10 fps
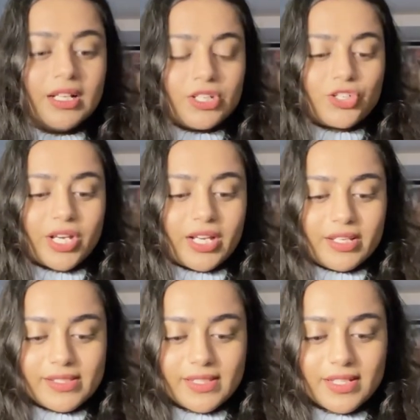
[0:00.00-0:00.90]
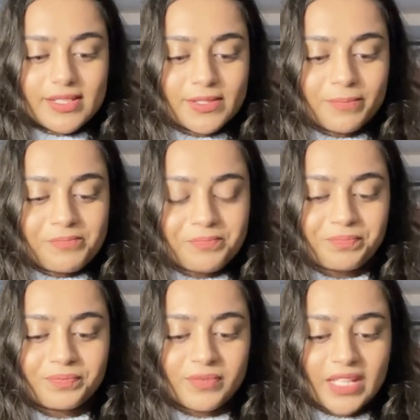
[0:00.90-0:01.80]
shade is this.
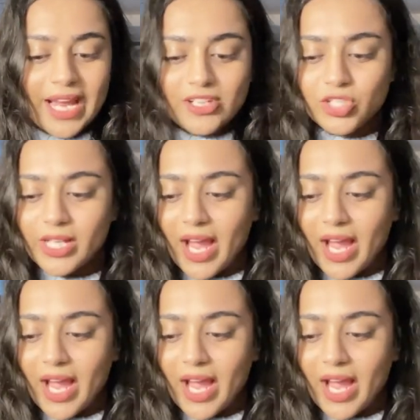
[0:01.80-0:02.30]
Actually,